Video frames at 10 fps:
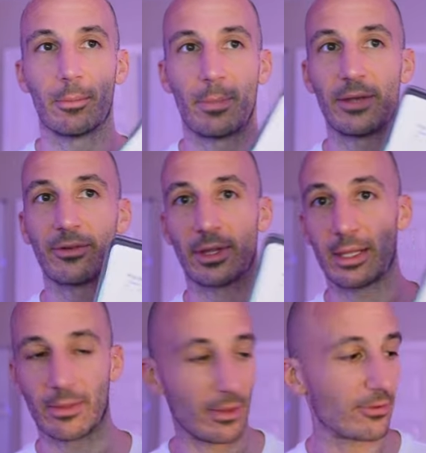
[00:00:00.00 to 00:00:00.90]
Basically,
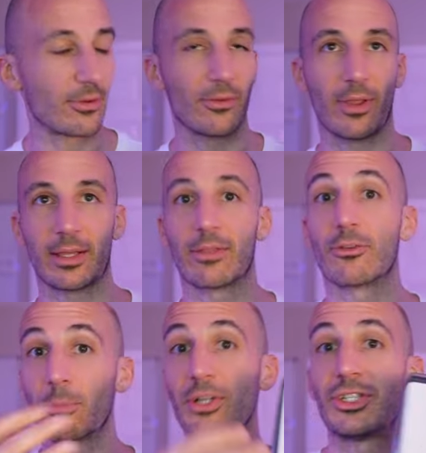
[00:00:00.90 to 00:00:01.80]
this is like the
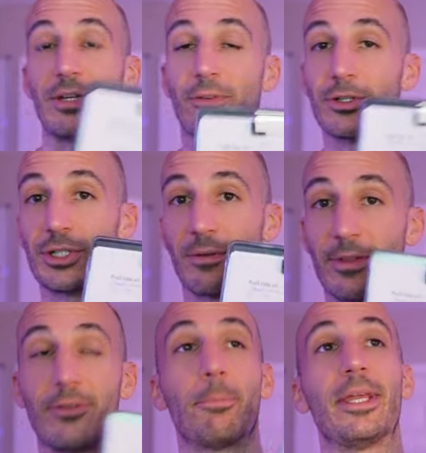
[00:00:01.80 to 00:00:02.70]
spreadsheet version of
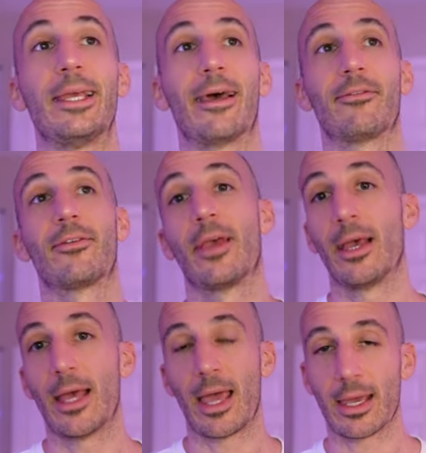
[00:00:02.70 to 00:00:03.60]
these PDFs,
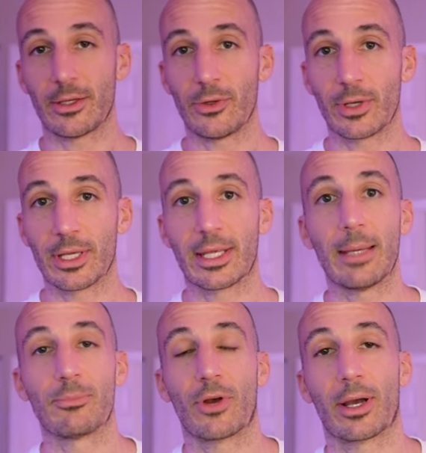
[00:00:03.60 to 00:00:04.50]
and you could
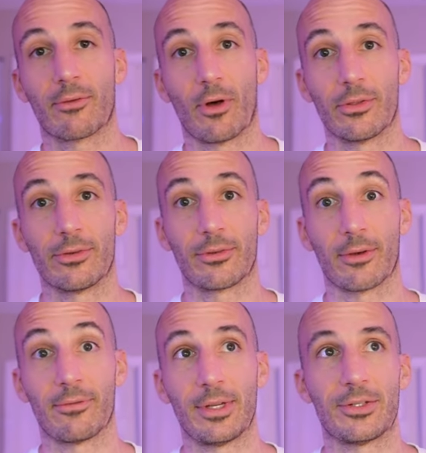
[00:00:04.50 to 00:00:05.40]
keep track of all this
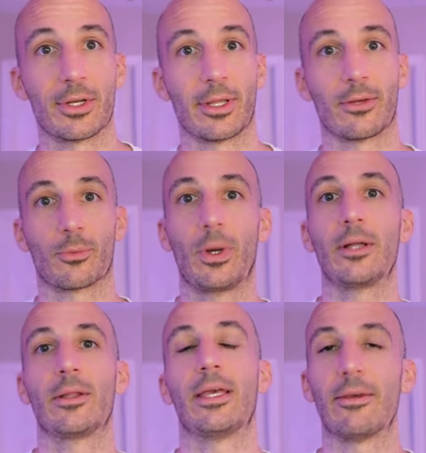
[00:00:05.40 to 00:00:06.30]
stuff digitally as
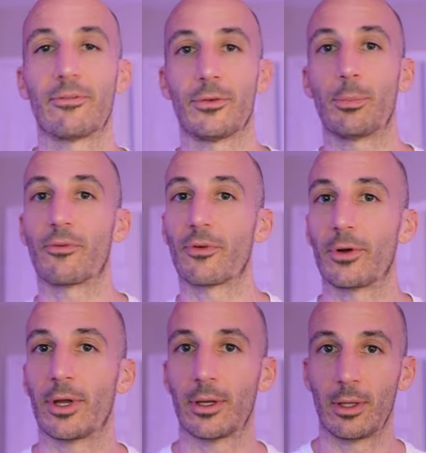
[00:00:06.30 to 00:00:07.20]
well if you prefer
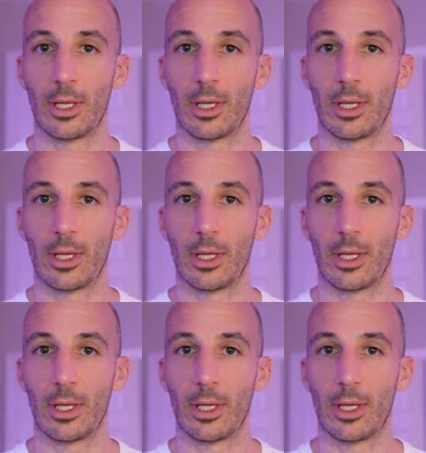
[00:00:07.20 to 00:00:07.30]
to,